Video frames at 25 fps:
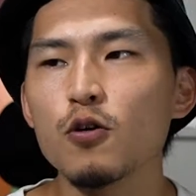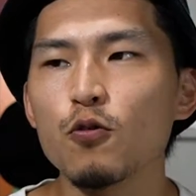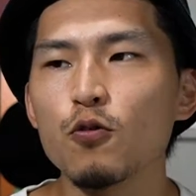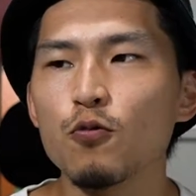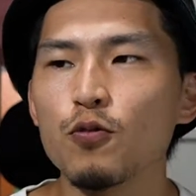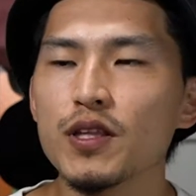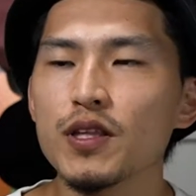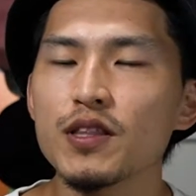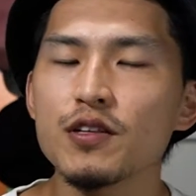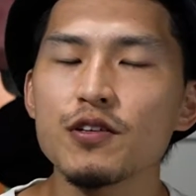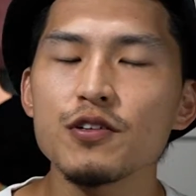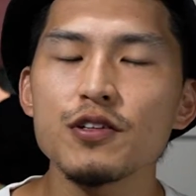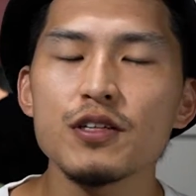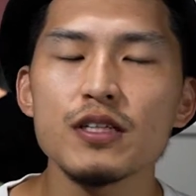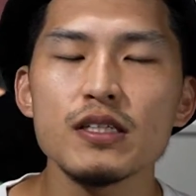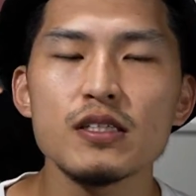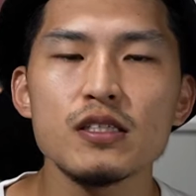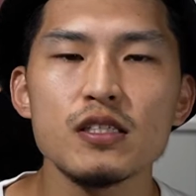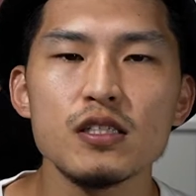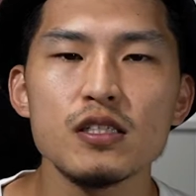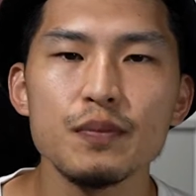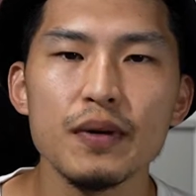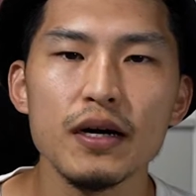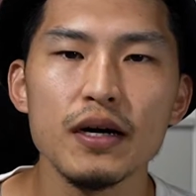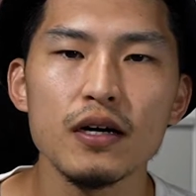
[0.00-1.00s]
Whether
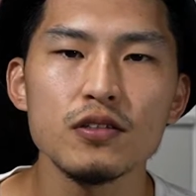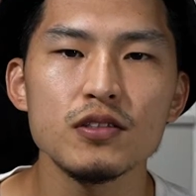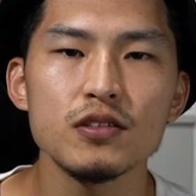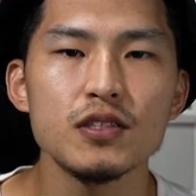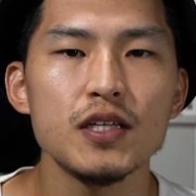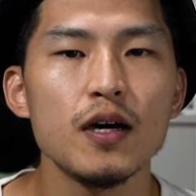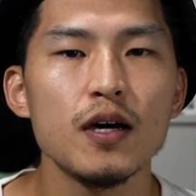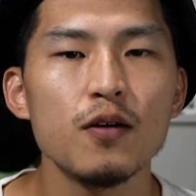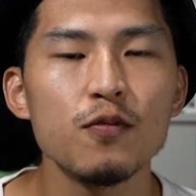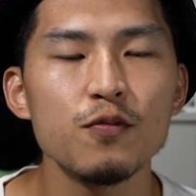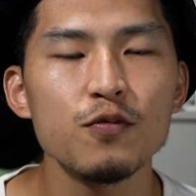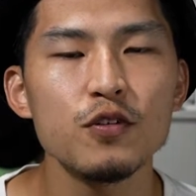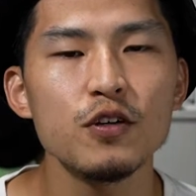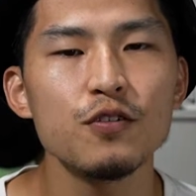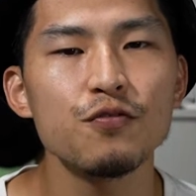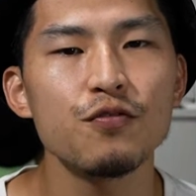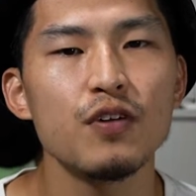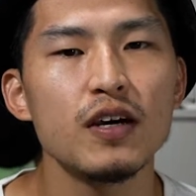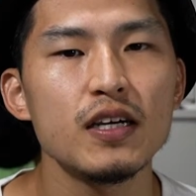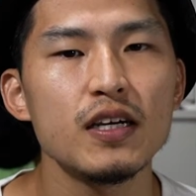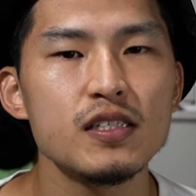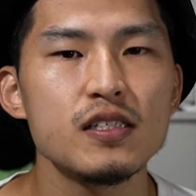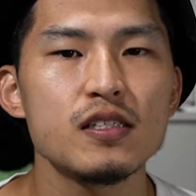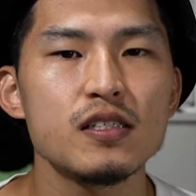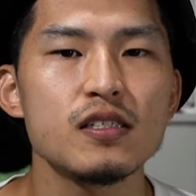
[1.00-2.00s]
it's about helpful
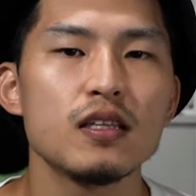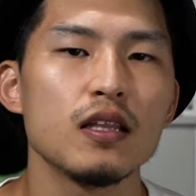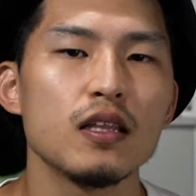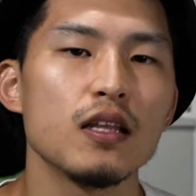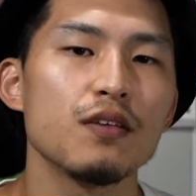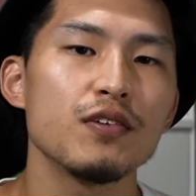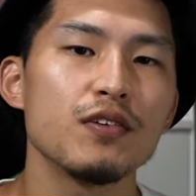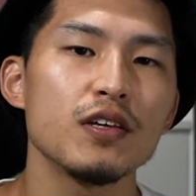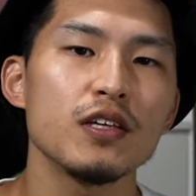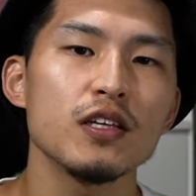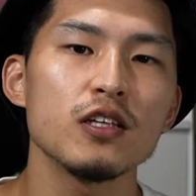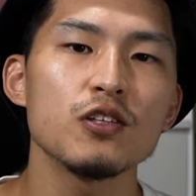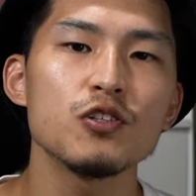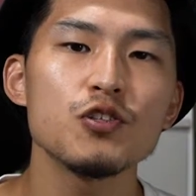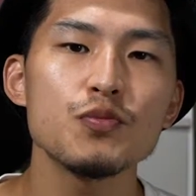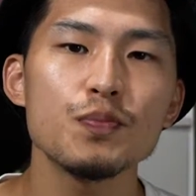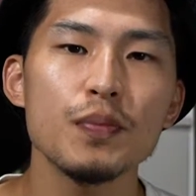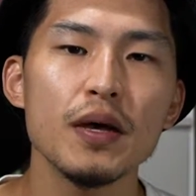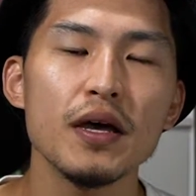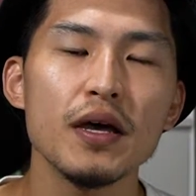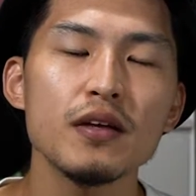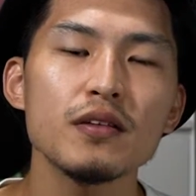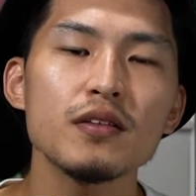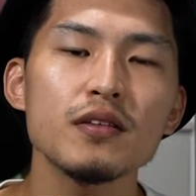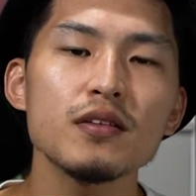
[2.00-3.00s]
advice living in
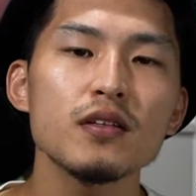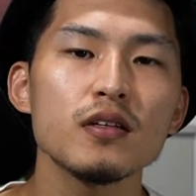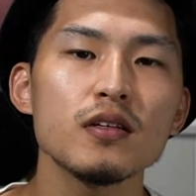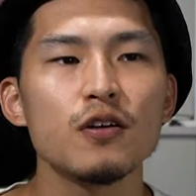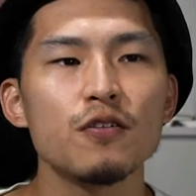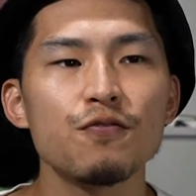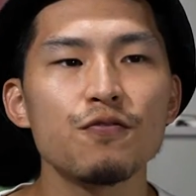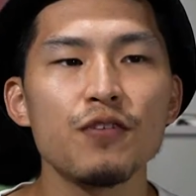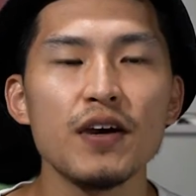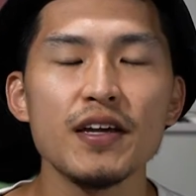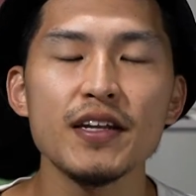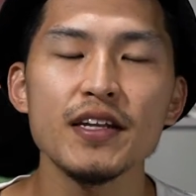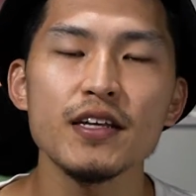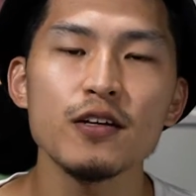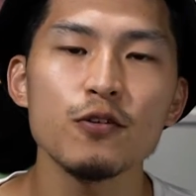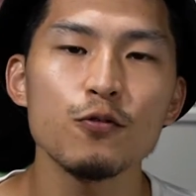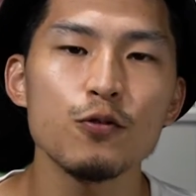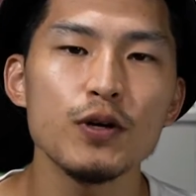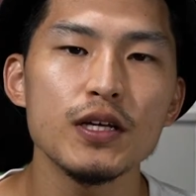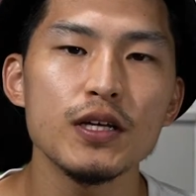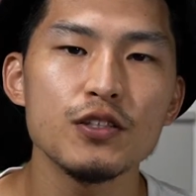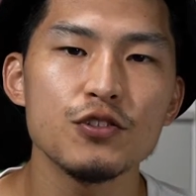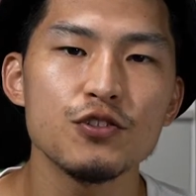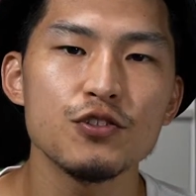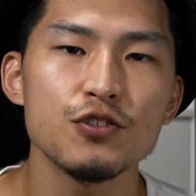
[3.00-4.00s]
Japan, finding a
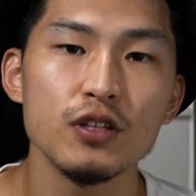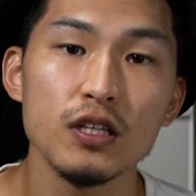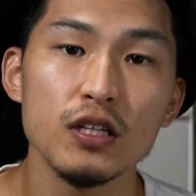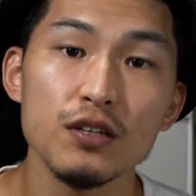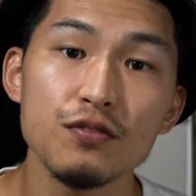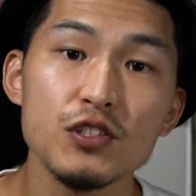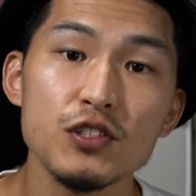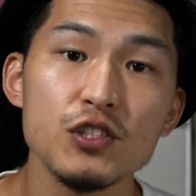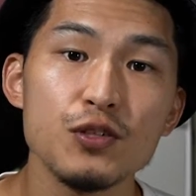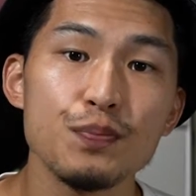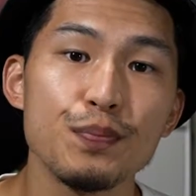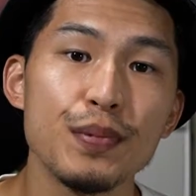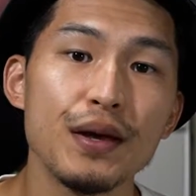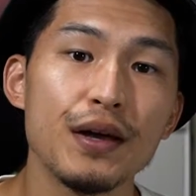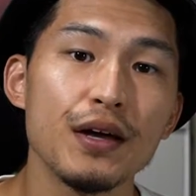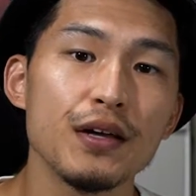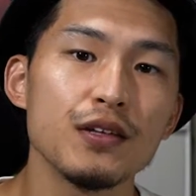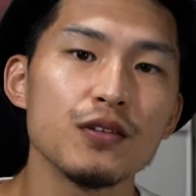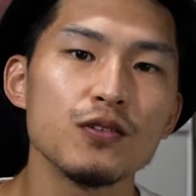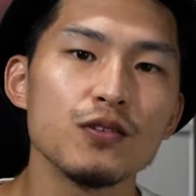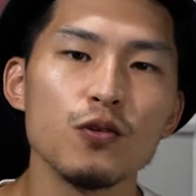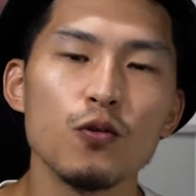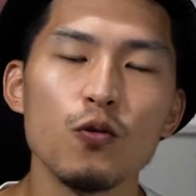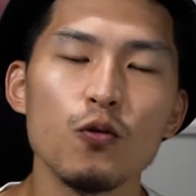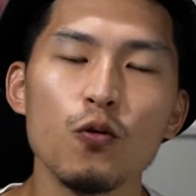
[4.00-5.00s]
way to live in
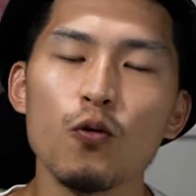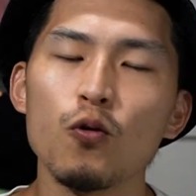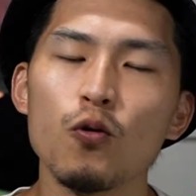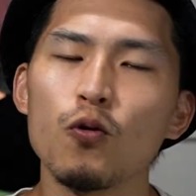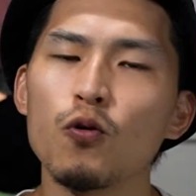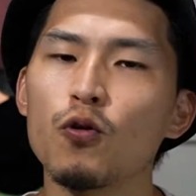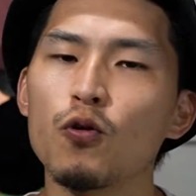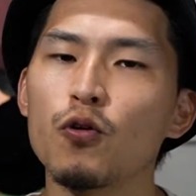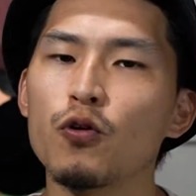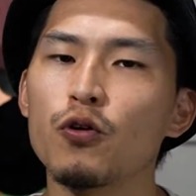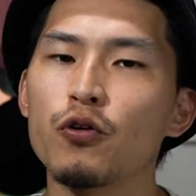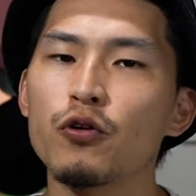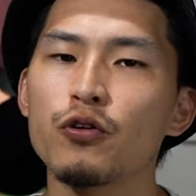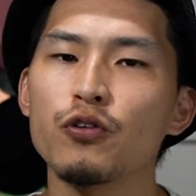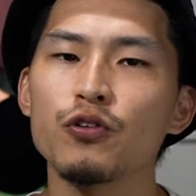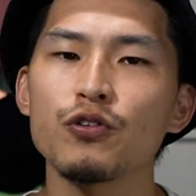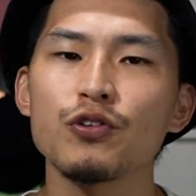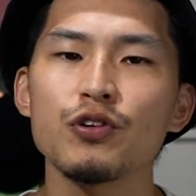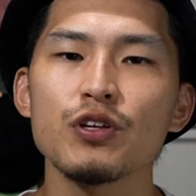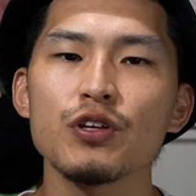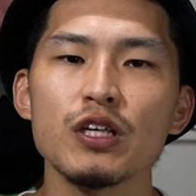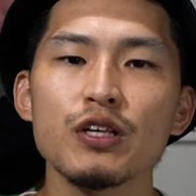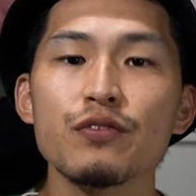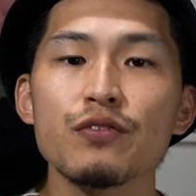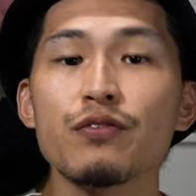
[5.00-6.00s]
Japan, or
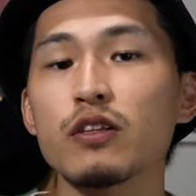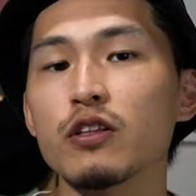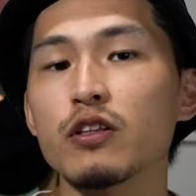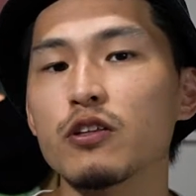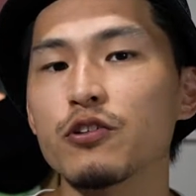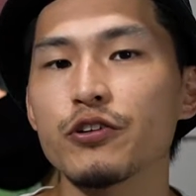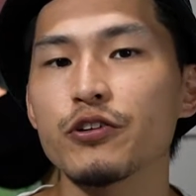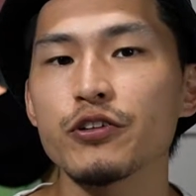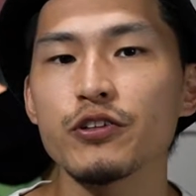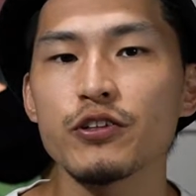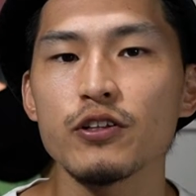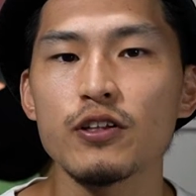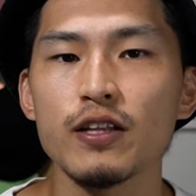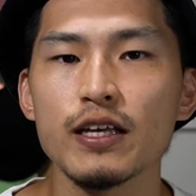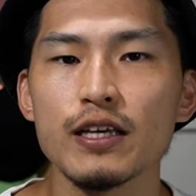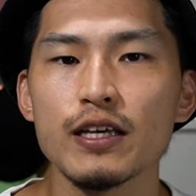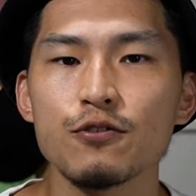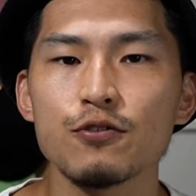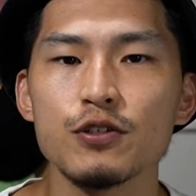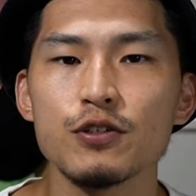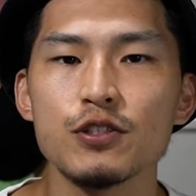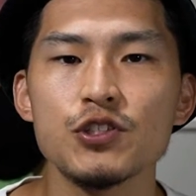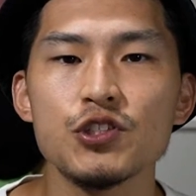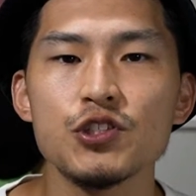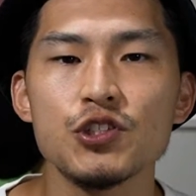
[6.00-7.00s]
even learning the
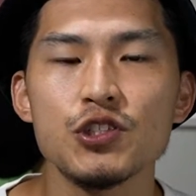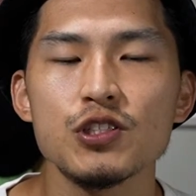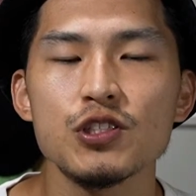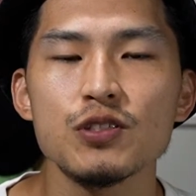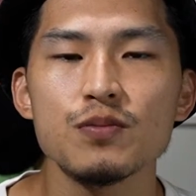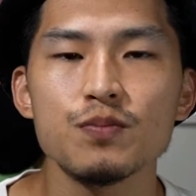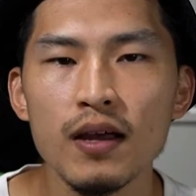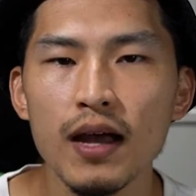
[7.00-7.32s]
language.